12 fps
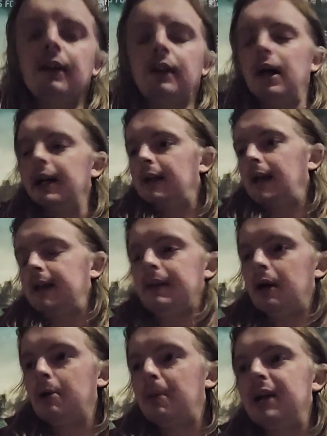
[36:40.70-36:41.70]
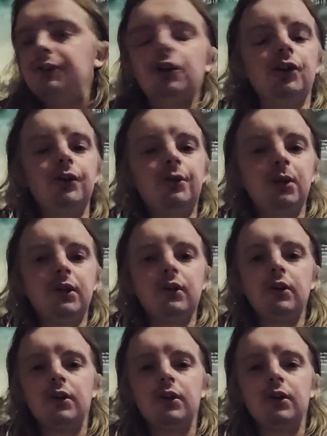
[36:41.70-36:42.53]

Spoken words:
Like, and they're about to lose me too,